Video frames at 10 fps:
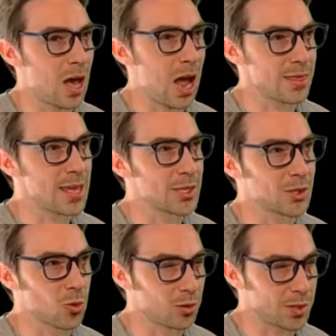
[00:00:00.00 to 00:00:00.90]
I think
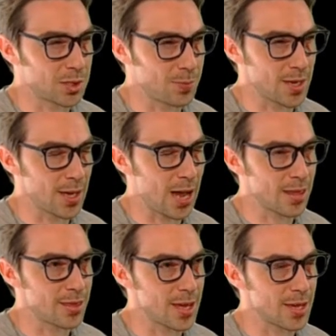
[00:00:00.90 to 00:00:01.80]
historically speaking, I
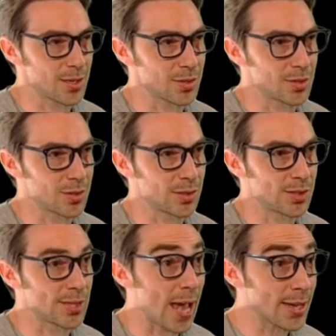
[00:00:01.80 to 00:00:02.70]
think
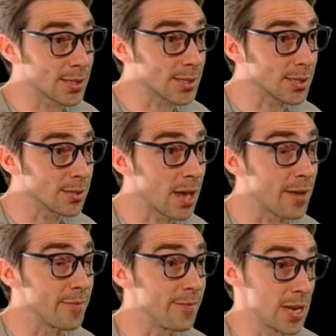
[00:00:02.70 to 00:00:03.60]
sex
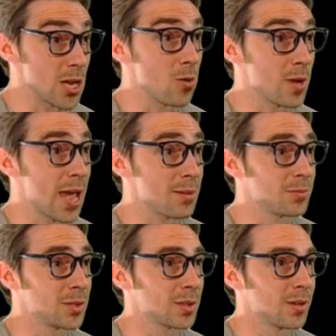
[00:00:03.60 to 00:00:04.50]
and video
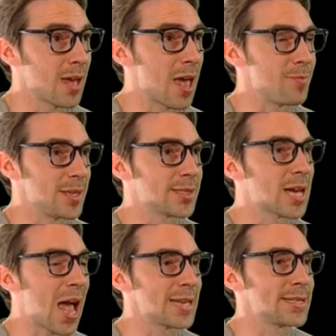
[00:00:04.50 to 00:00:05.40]
games have been
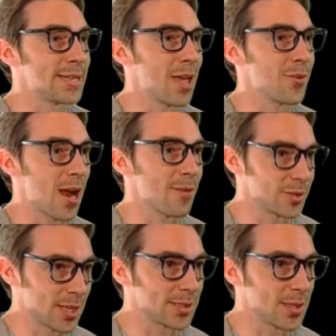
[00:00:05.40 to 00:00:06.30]
tied together ever
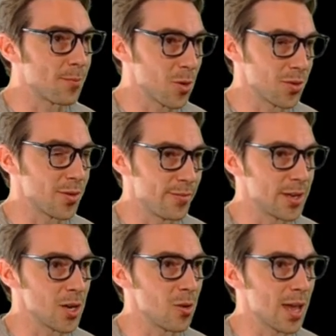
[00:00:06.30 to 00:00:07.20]
since the birth of
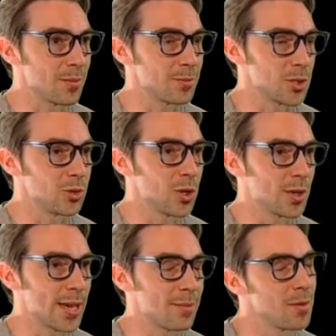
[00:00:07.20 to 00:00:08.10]
video games. You
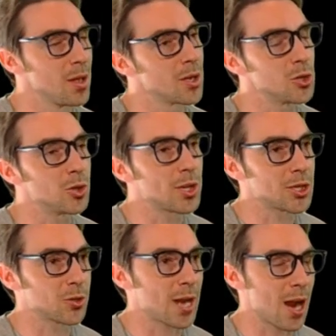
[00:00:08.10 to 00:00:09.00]
look at you look
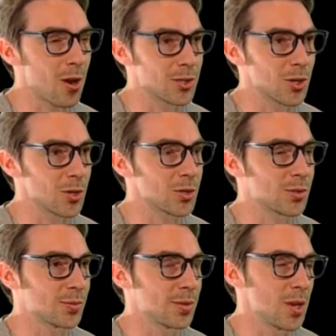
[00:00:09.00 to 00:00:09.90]
at your
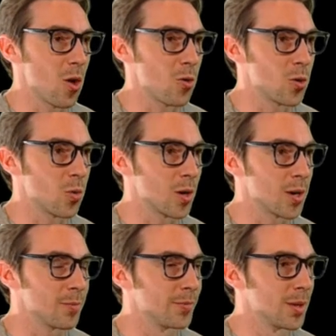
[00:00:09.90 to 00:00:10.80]
characters, you know, who
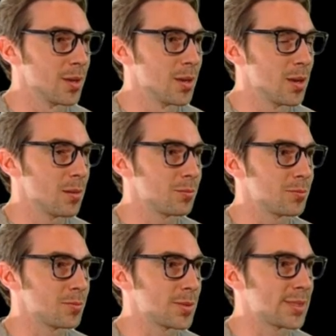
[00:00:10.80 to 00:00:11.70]
are
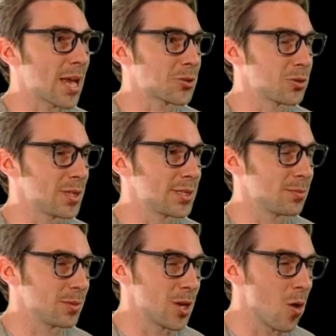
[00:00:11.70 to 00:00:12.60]
sexually,
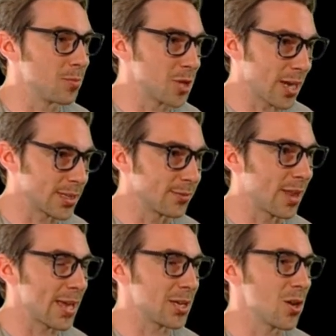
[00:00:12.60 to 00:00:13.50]
you know, objective,
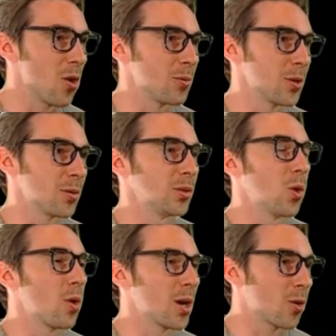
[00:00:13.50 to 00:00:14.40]
like you know your
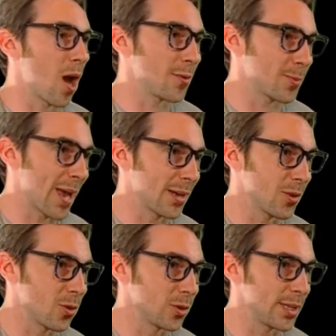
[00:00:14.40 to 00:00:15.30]
Laura Crofts back in the
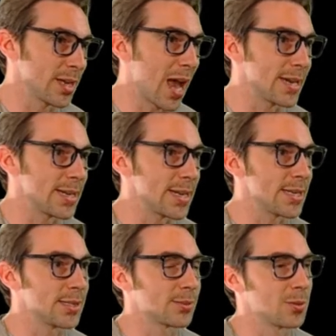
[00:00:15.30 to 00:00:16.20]
early
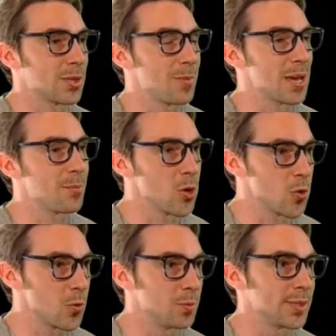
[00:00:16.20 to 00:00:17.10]
oh, '90s, boy. the big
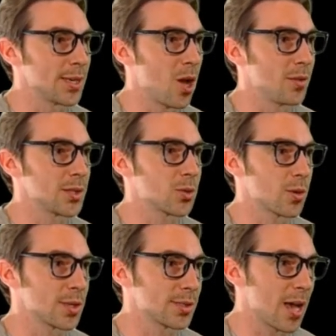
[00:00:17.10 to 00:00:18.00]
boobs and all this
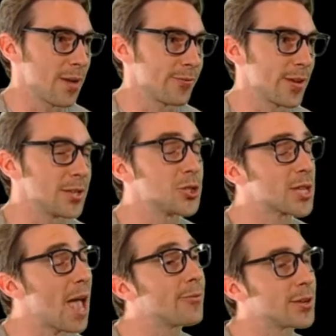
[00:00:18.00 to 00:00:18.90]
sort boobs. of stuff, and
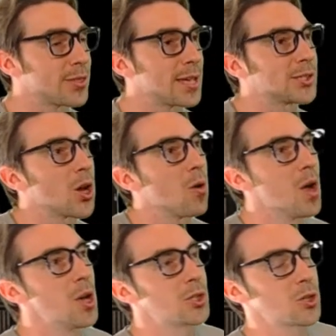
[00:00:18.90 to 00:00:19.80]
just everything. big so,
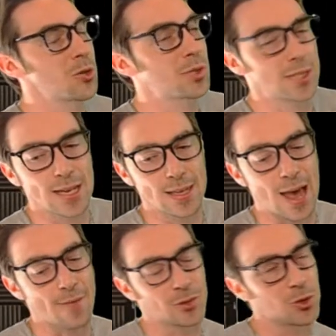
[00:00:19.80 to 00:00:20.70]
boobs. so you see
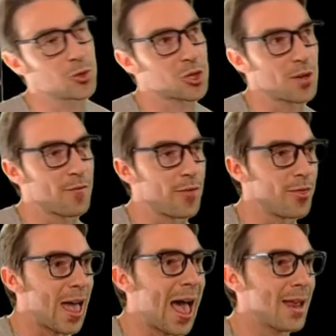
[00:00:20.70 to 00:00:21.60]
the evolution of
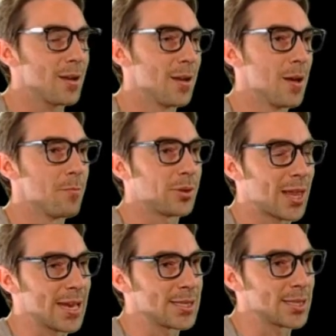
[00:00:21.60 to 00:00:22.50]
that mm-hmm.
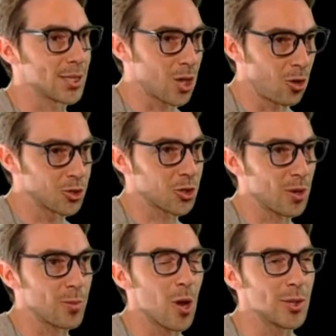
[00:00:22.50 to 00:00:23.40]
play mm-hmm. into the culture,
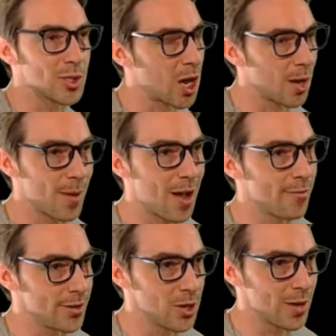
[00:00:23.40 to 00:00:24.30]
and we always talk about how
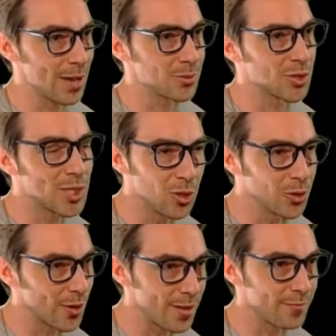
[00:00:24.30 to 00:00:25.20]
video games are still in
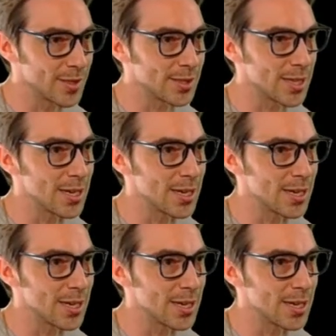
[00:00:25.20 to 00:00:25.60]
their infancy.